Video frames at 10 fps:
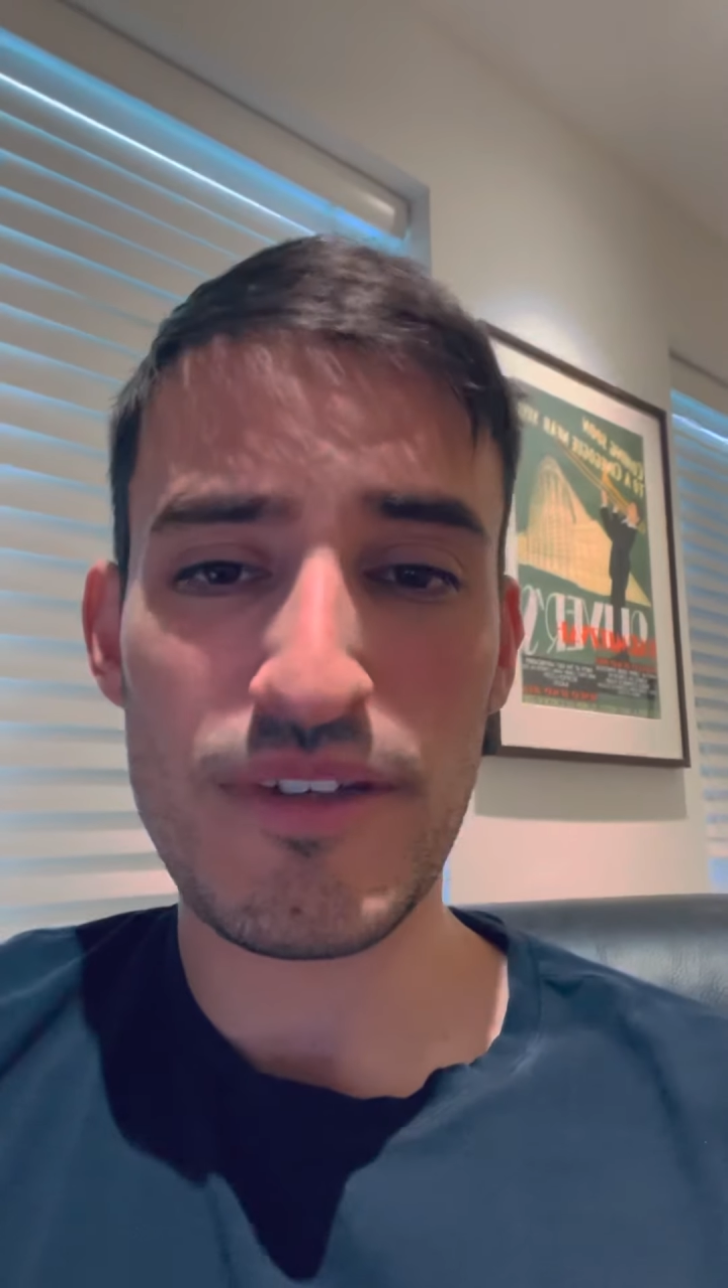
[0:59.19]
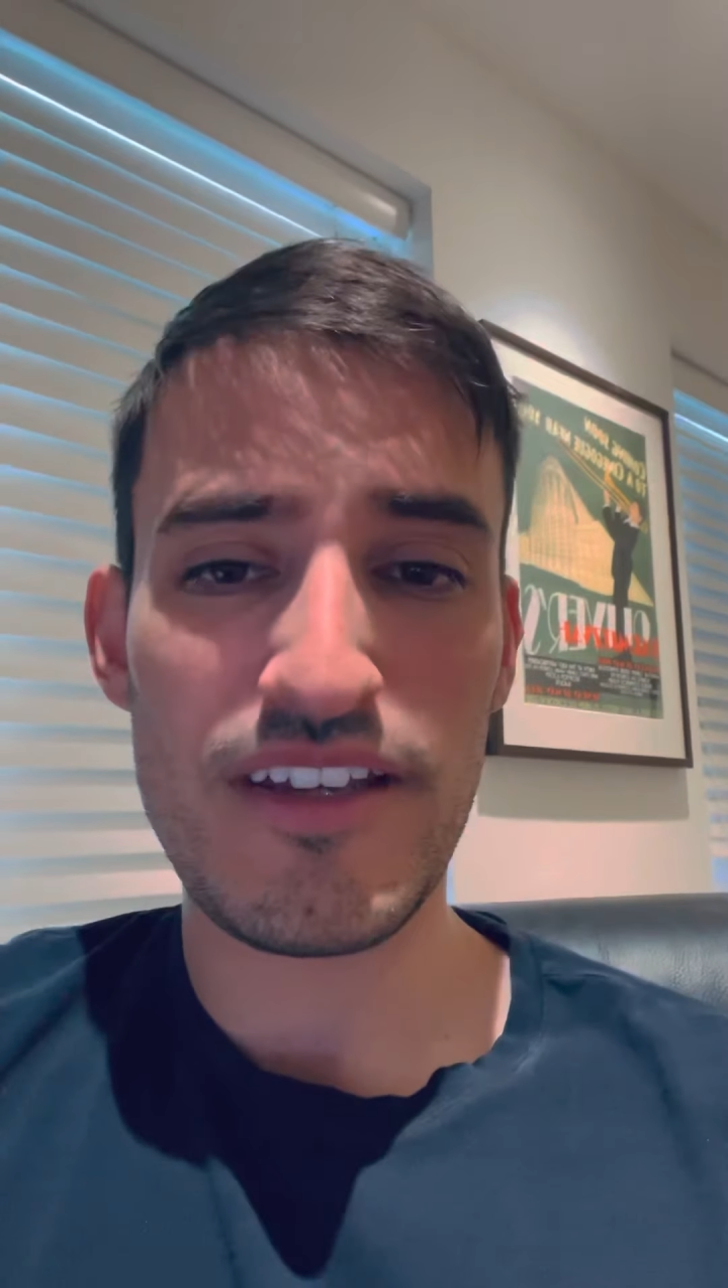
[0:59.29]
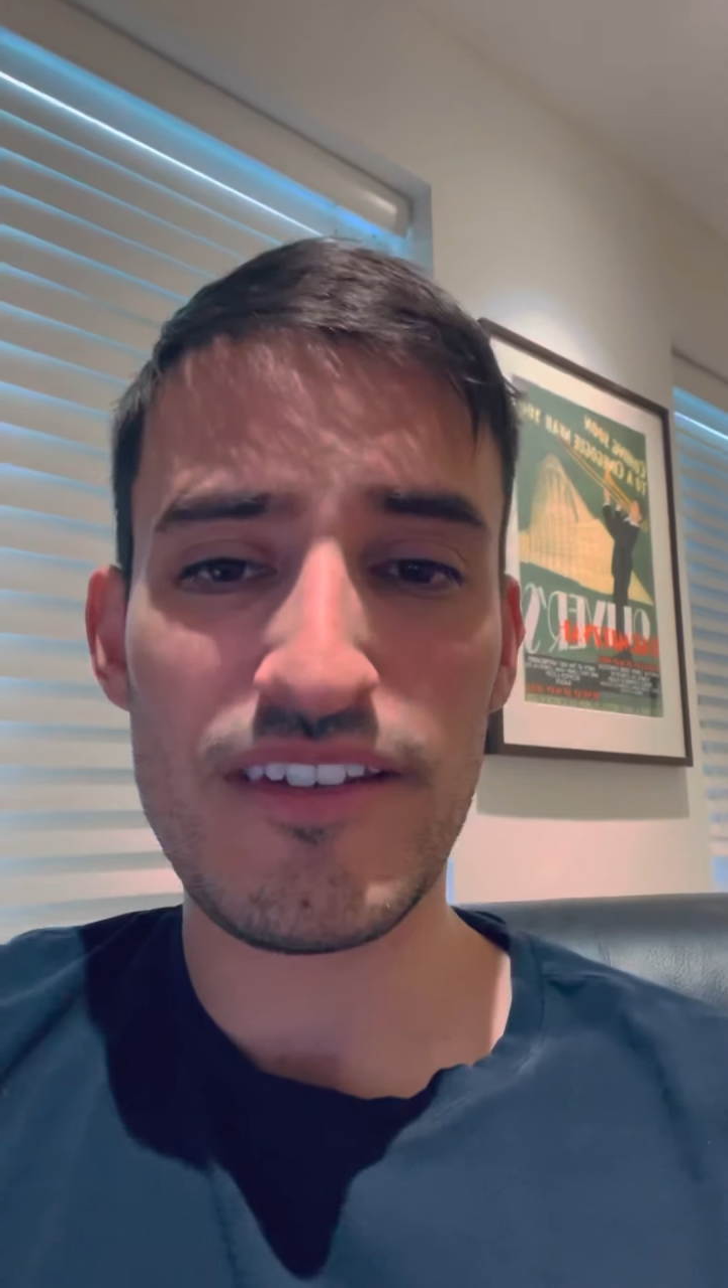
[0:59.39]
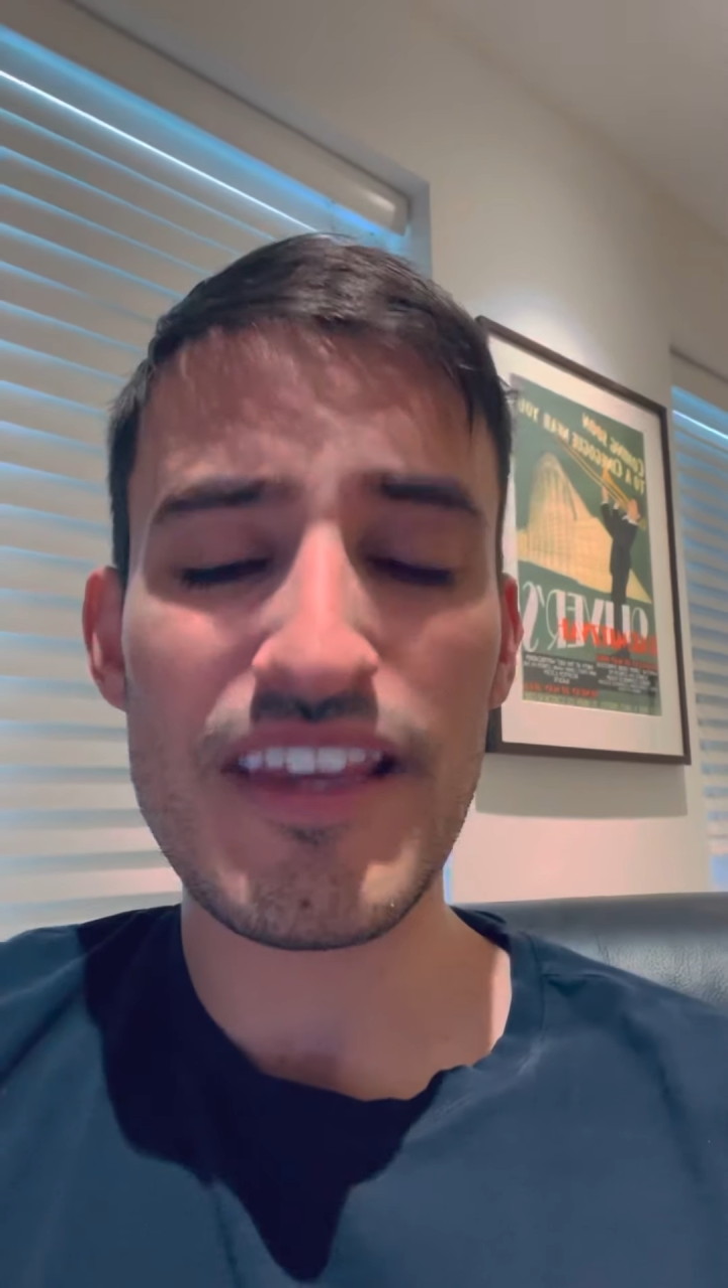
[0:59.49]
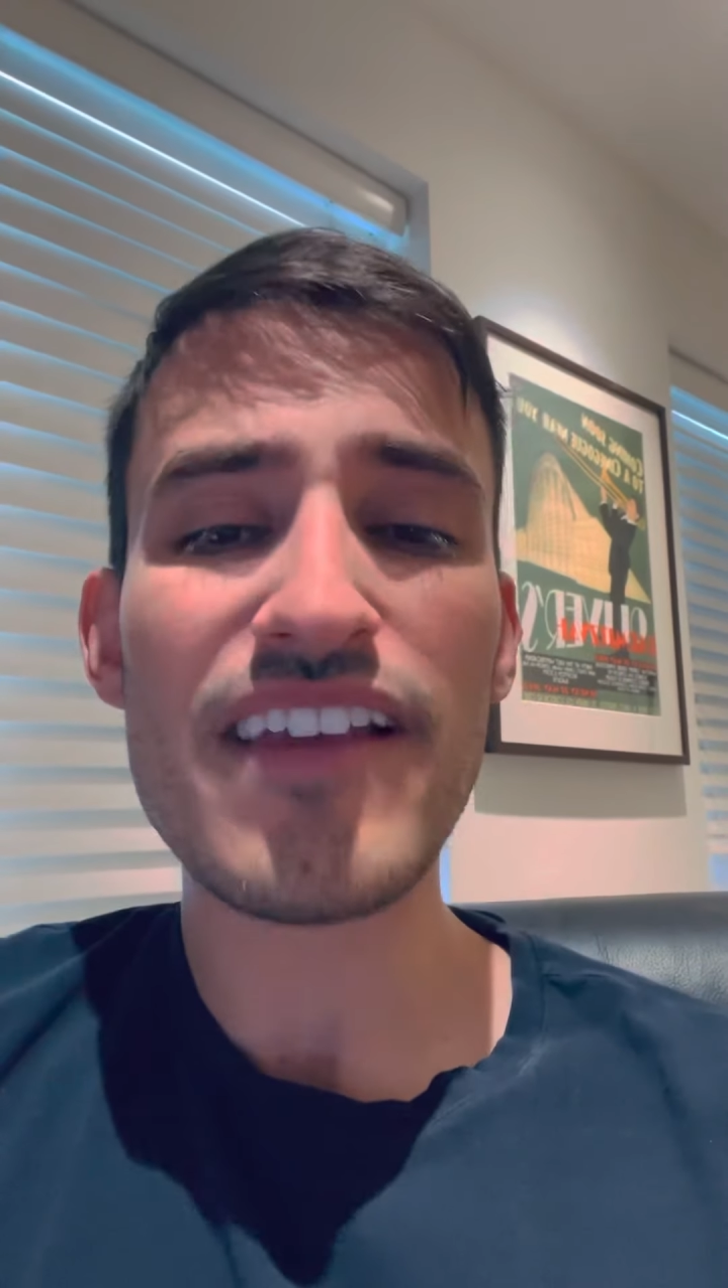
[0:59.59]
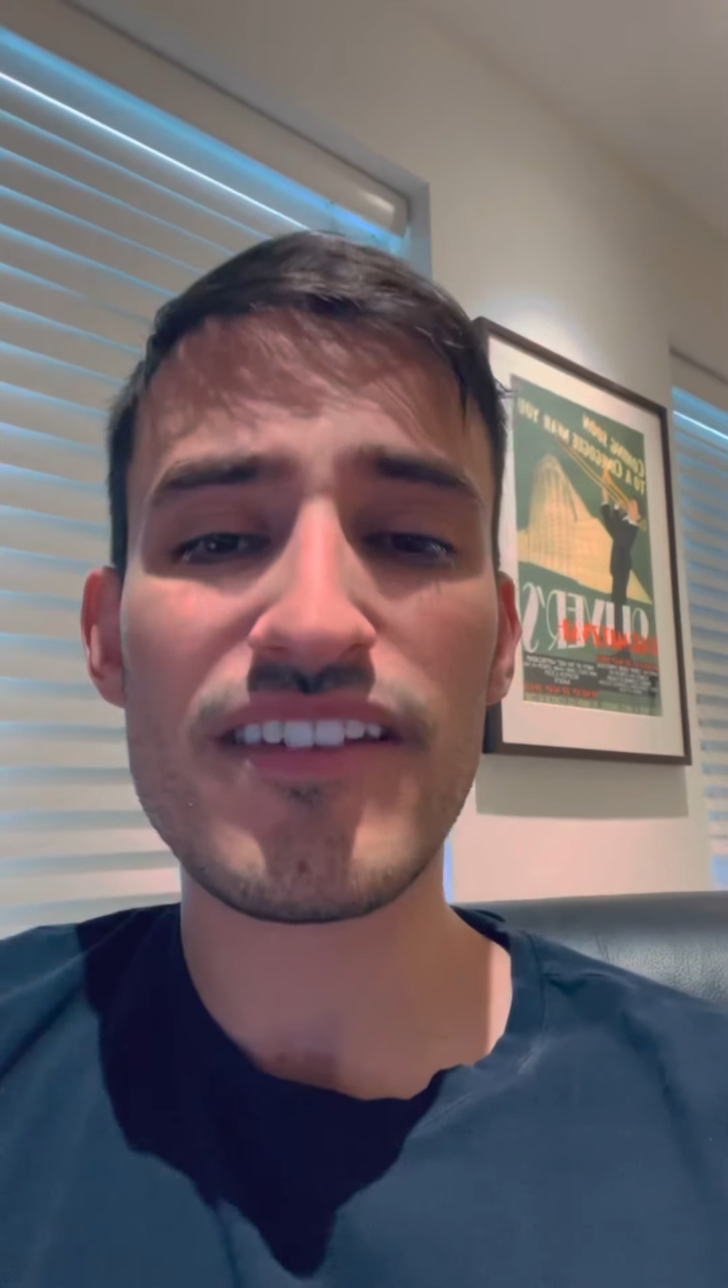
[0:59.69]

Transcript: because that's